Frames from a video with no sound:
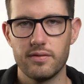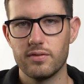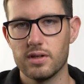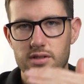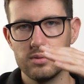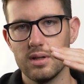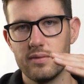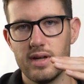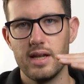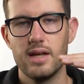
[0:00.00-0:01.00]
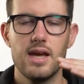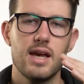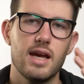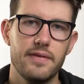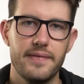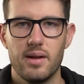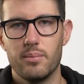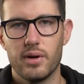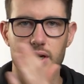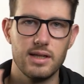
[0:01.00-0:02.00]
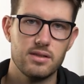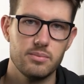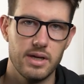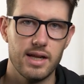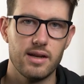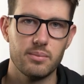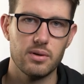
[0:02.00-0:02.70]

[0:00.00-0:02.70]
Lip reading: I first do all of that, and then bring it into my editing